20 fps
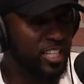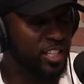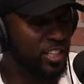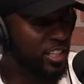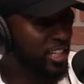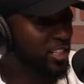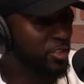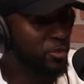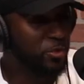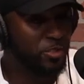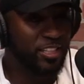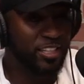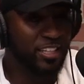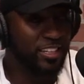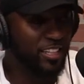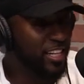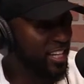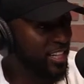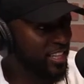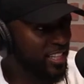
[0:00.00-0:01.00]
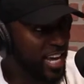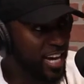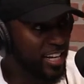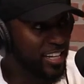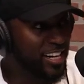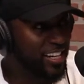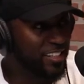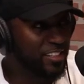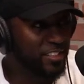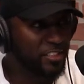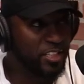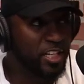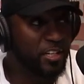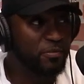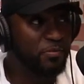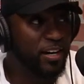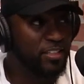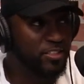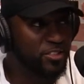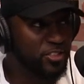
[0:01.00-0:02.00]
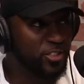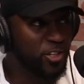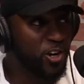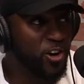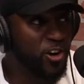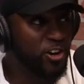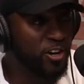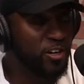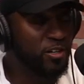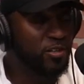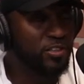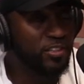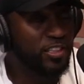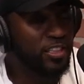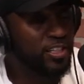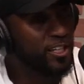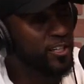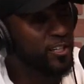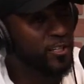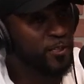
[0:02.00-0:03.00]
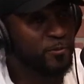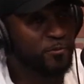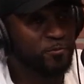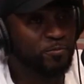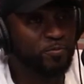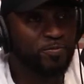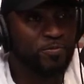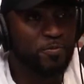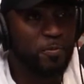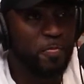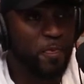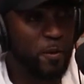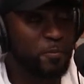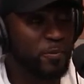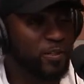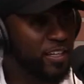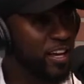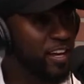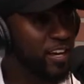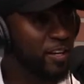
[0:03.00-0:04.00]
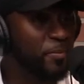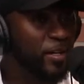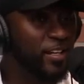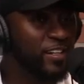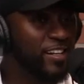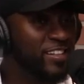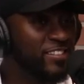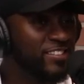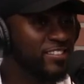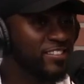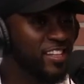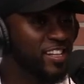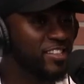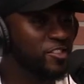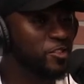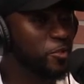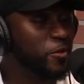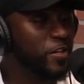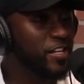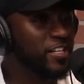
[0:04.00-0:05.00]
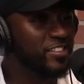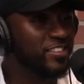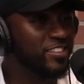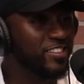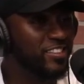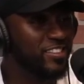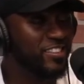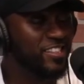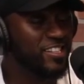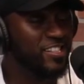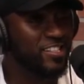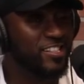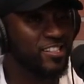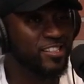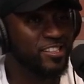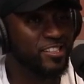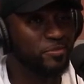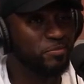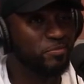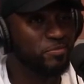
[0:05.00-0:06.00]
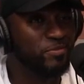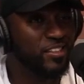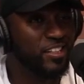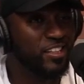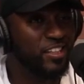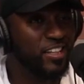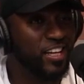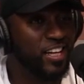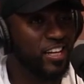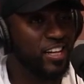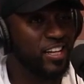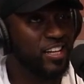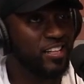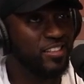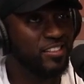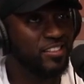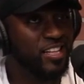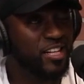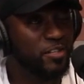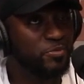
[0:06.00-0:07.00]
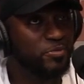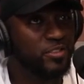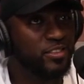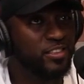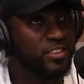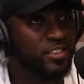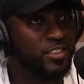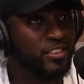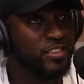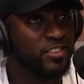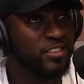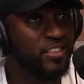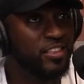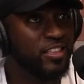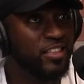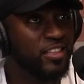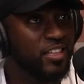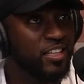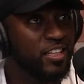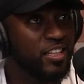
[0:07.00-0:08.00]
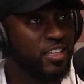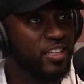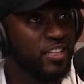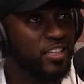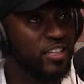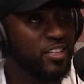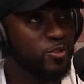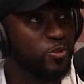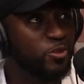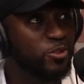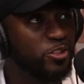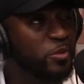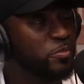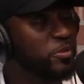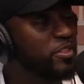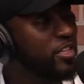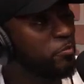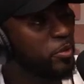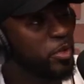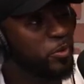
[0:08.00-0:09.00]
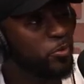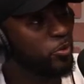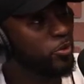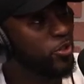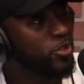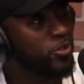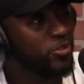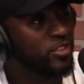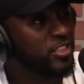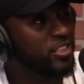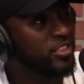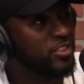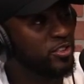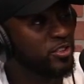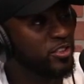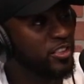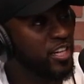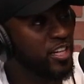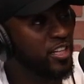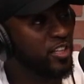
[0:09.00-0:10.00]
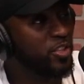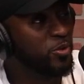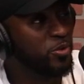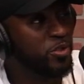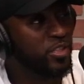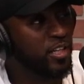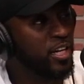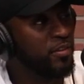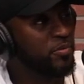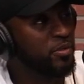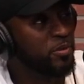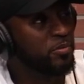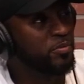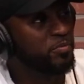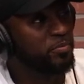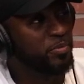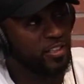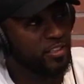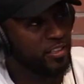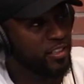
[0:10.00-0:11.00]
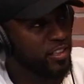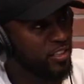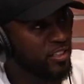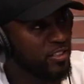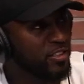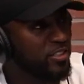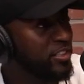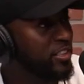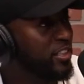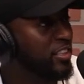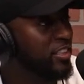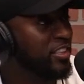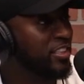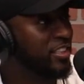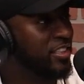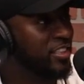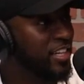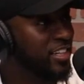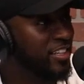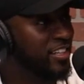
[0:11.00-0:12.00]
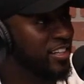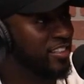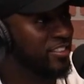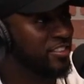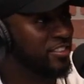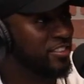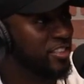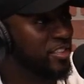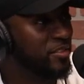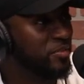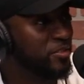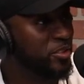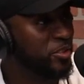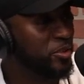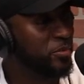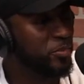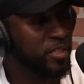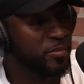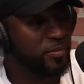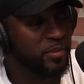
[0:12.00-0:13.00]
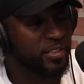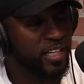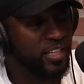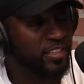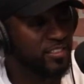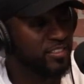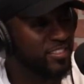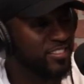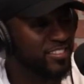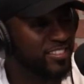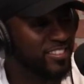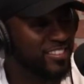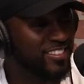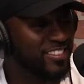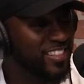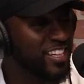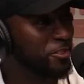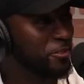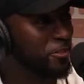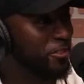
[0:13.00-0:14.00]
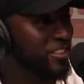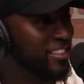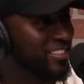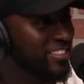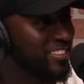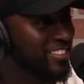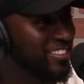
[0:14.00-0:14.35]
like you said, that kind of stuff I saw. But yeah, man, that's crazy. And definitely something that people don't understand who haven't been in the inner city and that kind of stuff too, man. But that's crazy,